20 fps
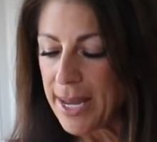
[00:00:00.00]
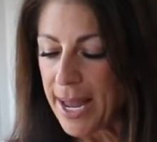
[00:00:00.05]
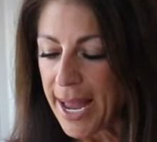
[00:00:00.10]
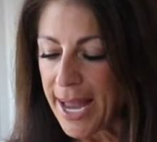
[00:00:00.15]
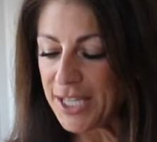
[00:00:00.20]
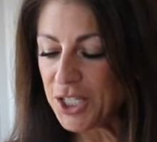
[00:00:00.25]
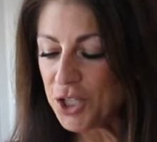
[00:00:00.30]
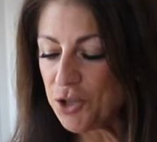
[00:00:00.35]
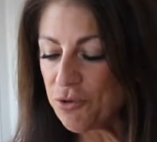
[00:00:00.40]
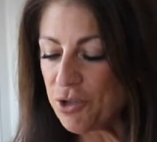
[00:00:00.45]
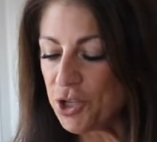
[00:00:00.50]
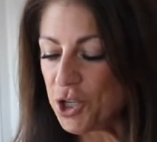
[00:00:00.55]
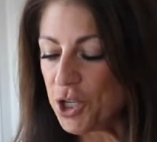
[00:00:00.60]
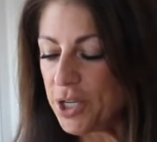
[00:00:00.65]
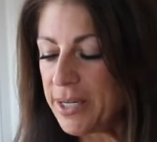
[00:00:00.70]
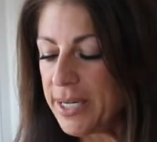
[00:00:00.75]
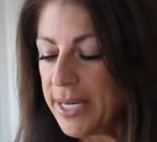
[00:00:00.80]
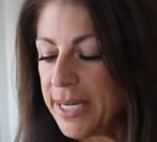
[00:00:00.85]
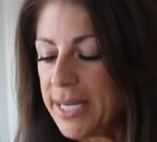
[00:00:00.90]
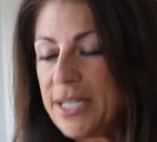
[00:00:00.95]

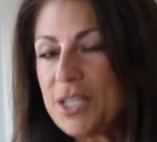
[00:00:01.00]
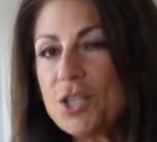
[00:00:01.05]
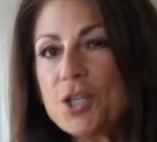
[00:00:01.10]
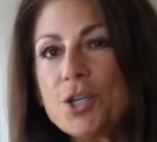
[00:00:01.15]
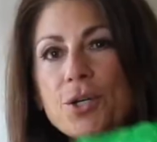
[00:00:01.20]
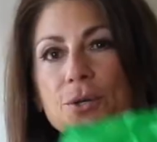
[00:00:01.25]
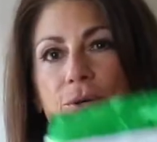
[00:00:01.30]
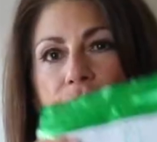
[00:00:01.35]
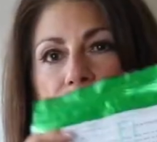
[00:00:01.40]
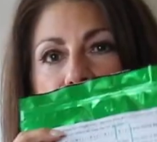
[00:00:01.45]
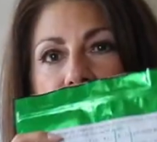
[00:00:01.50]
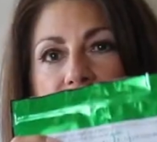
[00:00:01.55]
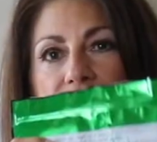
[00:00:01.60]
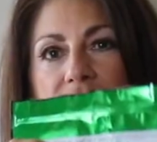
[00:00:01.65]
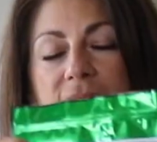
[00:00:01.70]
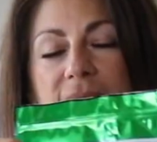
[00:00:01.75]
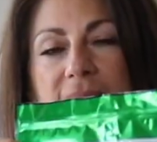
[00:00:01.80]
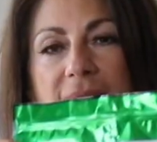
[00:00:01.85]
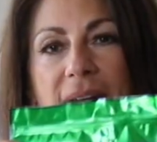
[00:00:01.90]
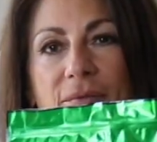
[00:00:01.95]
Estrogen is used
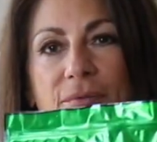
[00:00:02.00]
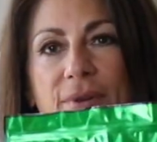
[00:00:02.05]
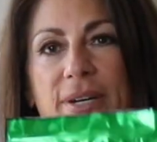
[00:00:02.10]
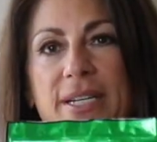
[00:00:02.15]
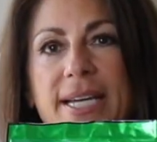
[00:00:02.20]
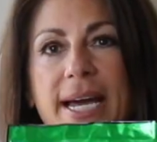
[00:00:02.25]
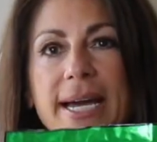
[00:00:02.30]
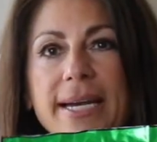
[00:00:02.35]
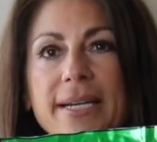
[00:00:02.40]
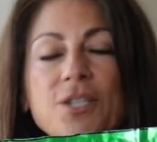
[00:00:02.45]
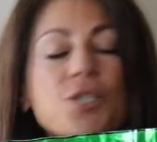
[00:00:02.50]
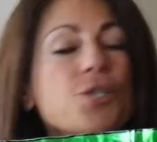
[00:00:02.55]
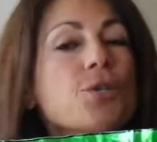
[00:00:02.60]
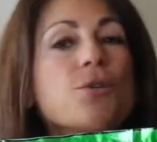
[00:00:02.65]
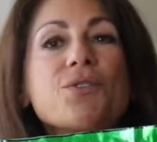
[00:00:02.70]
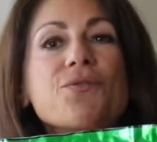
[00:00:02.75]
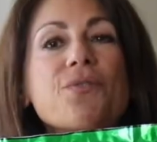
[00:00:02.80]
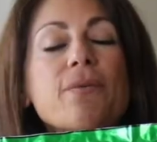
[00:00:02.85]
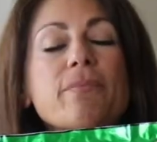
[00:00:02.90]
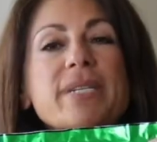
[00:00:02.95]
every day. It's
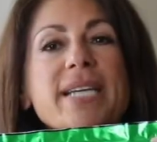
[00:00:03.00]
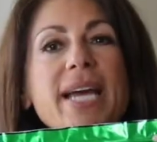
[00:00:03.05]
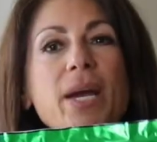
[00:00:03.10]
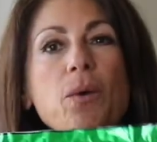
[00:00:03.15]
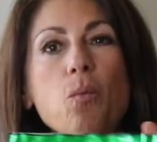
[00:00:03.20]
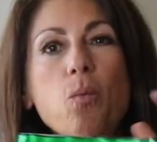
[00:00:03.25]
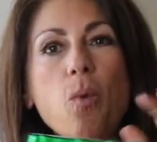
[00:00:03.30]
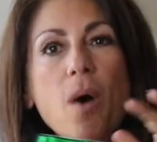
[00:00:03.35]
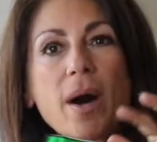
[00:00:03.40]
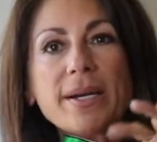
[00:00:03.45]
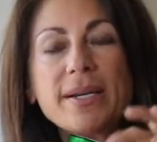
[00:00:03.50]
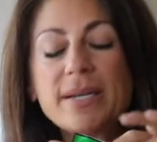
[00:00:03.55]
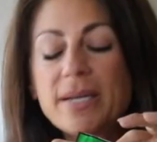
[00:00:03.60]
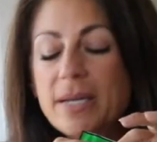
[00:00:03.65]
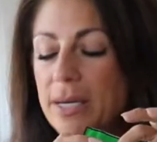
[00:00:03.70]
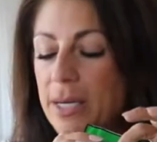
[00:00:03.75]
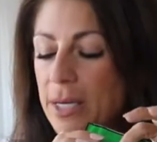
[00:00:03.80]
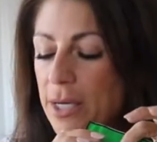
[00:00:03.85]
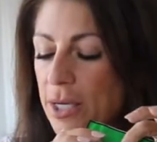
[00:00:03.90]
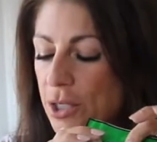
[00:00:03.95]
used from day 1
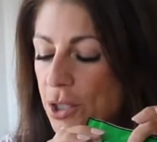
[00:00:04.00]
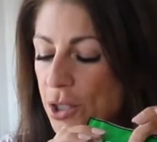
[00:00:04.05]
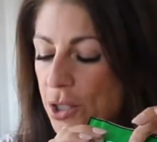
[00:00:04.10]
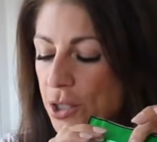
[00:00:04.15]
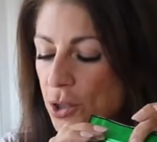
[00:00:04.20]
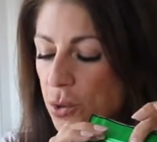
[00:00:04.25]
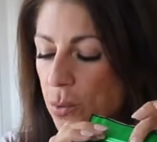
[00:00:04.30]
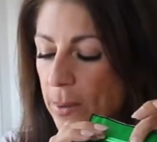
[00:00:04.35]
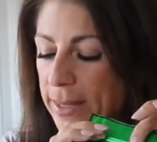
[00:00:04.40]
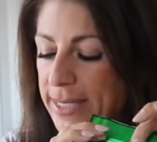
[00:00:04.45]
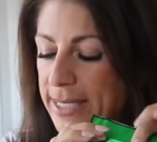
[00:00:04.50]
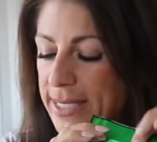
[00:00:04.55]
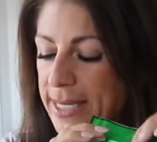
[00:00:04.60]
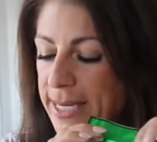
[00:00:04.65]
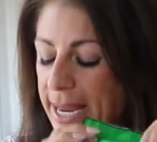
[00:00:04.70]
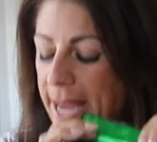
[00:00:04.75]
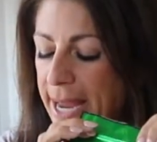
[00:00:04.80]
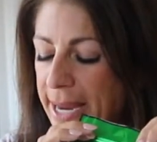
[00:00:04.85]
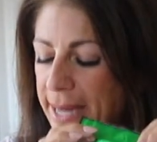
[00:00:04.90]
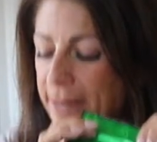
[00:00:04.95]
to
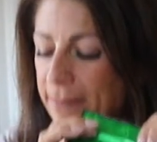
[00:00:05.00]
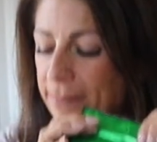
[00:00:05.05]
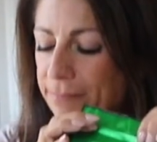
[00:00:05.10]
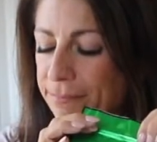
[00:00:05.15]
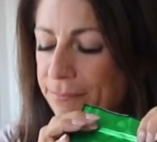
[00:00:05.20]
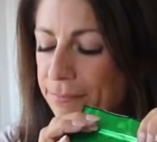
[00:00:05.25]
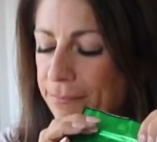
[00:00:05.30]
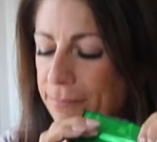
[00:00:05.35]
28.